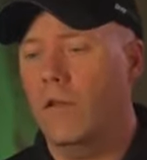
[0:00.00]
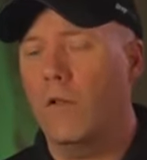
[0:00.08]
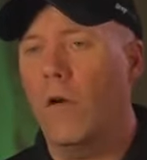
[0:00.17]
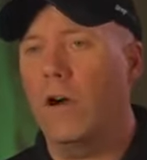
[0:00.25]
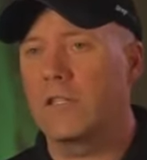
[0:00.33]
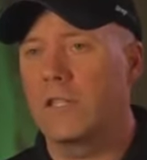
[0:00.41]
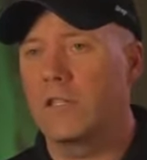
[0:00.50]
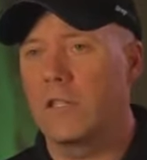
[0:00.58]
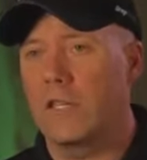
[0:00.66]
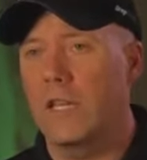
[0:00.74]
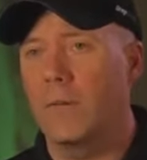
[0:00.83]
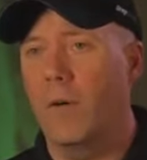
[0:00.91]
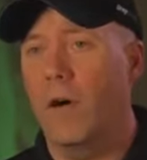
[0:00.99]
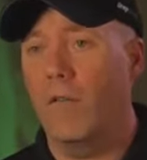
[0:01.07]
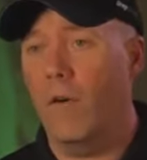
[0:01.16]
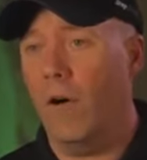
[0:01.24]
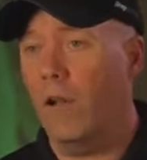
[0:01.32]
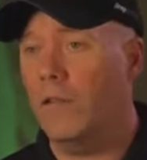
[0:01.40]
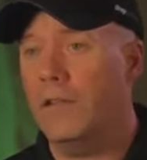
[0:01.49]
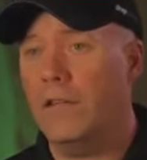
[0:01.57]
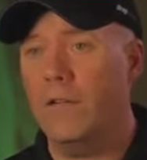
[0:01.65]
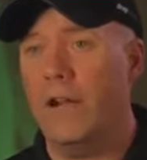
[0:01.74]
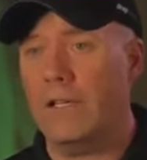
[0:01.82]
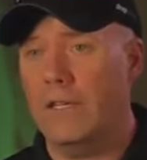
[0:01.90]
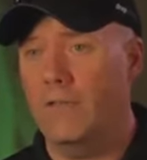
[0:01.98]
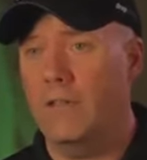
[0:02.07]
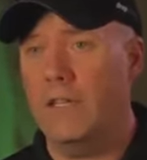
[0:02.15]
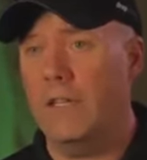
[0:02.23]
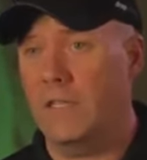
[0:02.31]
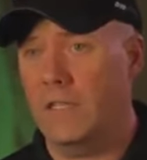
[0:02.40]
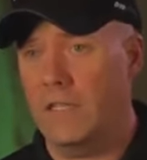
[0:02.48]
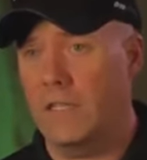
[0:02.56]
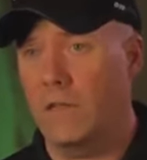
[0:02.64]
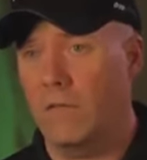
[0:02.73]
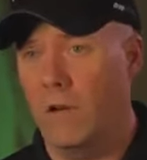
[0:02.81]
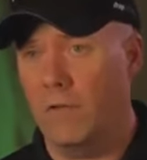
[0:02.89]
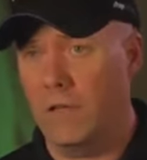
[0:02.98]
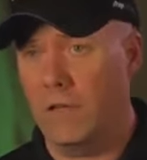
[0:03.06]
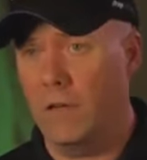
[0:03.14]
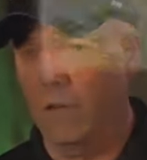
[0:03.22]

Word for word: the logs that you keep of all the deer activity that you see throughout